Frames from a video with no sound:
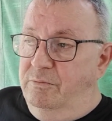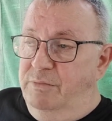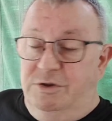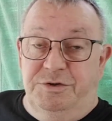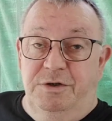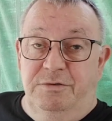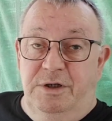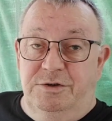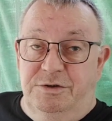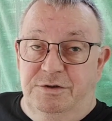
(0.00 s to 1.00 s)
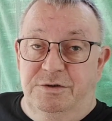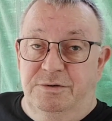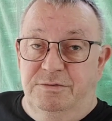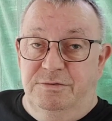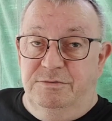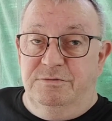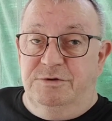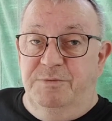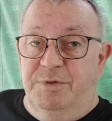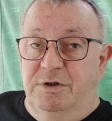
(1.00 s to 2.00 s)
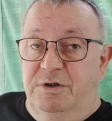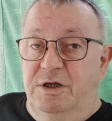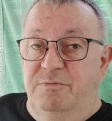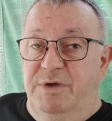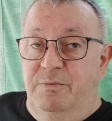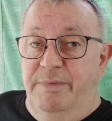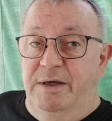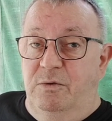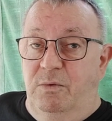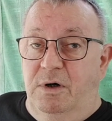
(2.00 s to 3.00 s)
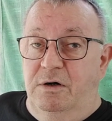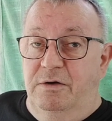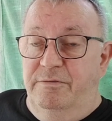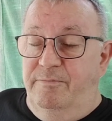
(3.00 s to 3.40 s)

But still, that's something you need to be made aware of.